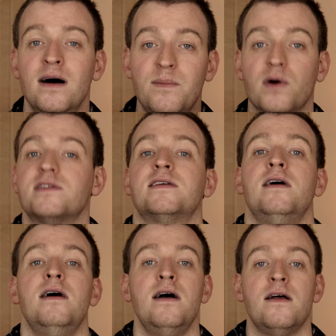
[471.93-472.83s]
But
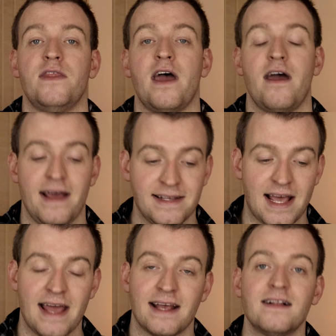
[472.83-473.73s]
there is
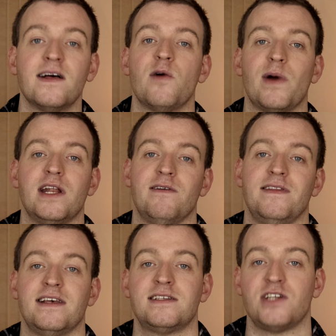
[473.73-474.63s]
a clear winner in
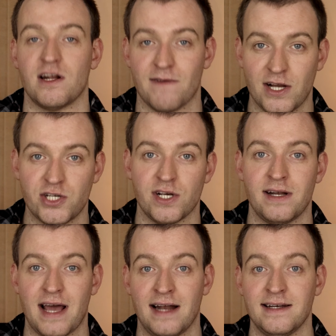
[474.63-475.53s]
this
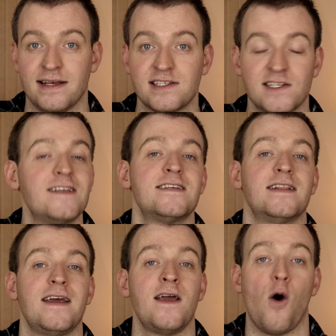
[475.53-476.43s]
generation, and it
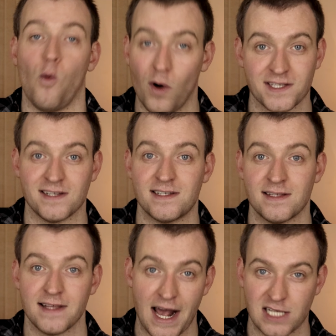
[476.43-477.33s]
certainly wasn't
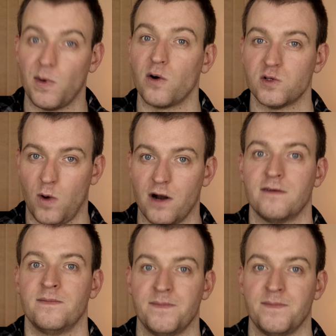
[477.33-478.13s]
the Xbox One.